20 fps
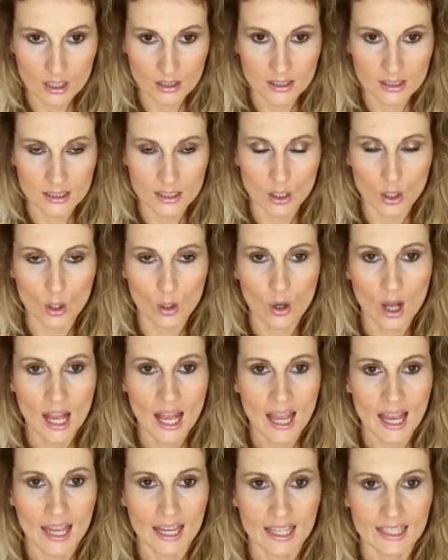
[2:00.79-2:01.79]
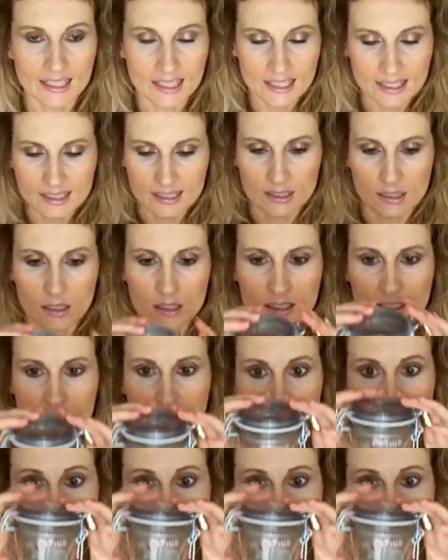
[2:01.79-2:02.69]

so it is a